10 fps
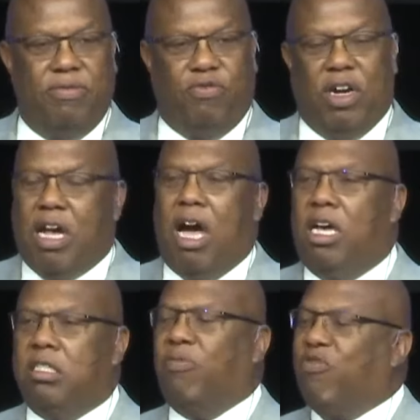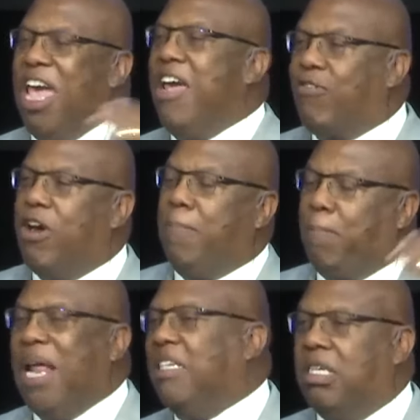for God's favor and
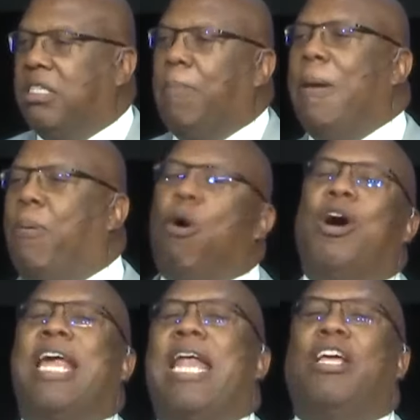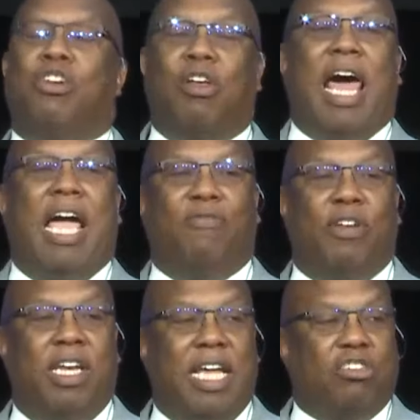blessings to be poured out in your life,
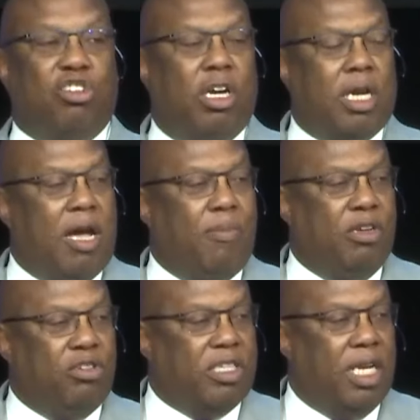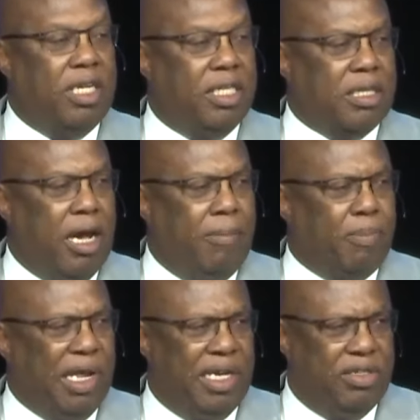and the next year come and you're still in the same
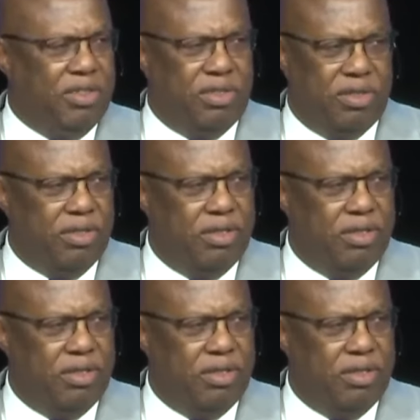place.